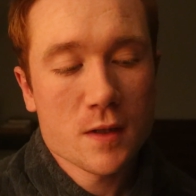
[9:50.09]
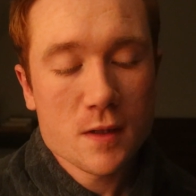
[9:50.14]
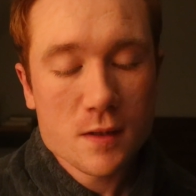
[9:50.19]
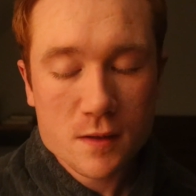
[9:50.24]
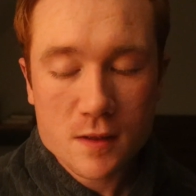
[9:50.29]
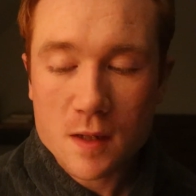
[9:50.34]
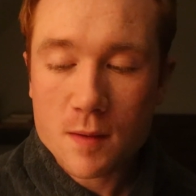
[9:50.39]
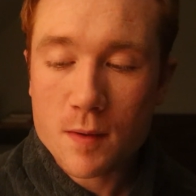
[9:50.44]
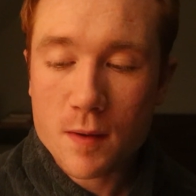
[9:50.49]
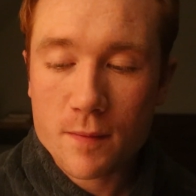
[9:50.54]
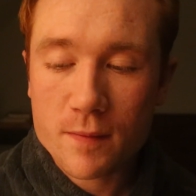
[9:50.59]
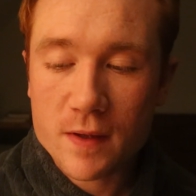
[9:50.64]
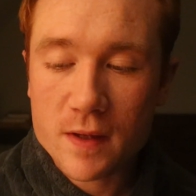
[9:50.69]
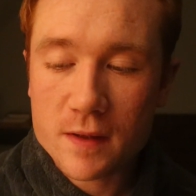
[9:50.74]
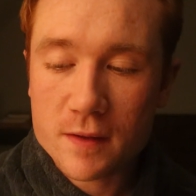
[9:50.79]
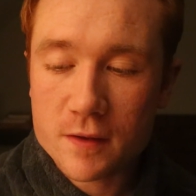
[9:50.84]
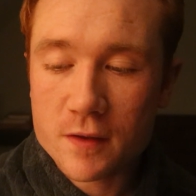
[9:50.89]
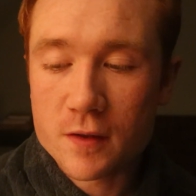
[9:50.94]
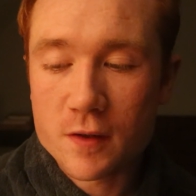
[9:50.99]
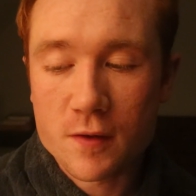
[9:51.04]
Some of
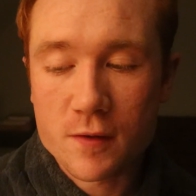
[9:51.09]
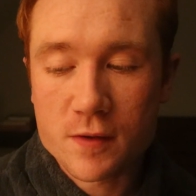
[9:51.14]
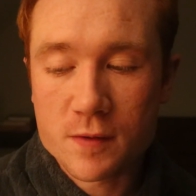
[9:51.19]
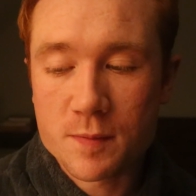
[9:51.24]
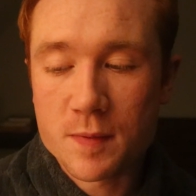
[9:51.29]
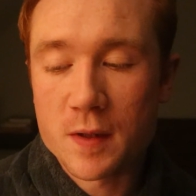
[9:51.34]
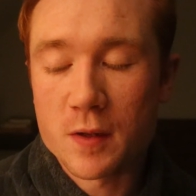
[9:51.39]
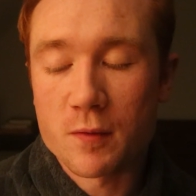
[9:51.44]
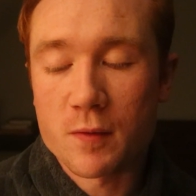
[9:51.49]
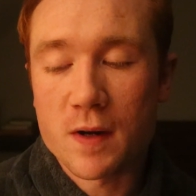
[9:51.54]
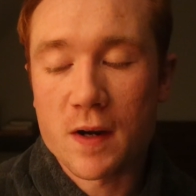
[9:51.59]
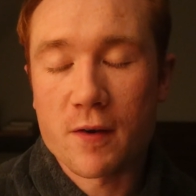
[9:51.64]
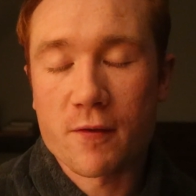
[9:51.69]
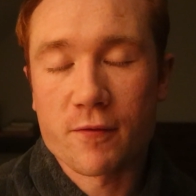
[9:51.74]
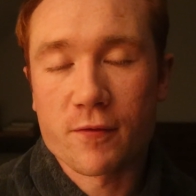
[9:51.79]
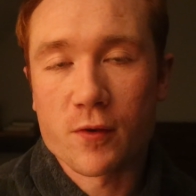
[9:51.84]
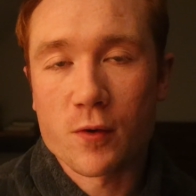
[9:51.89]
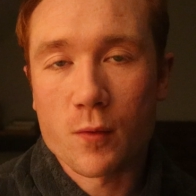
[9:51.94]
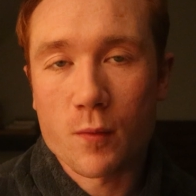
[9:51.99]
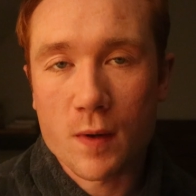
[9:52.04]
it, it's been around
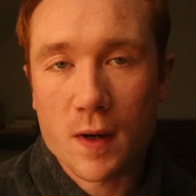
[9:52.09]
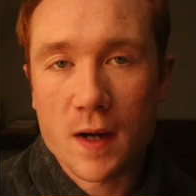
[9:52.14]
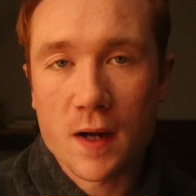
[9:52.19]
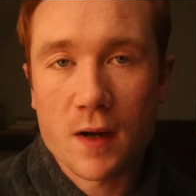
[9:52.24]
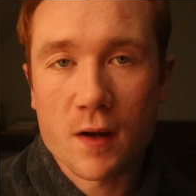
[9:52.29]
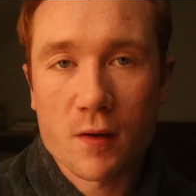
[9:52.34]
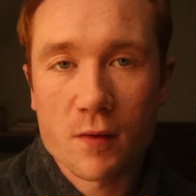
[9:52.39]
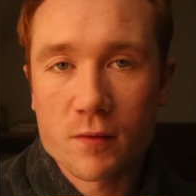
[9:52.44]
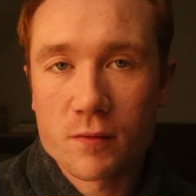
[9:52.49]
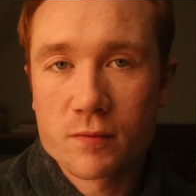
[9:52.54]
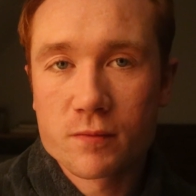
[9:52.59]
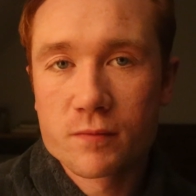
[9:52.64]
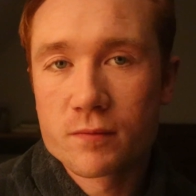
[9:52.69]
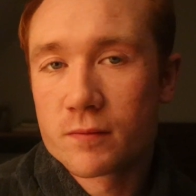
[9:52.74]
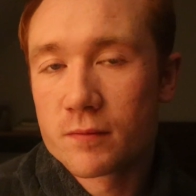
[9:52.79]
for a while.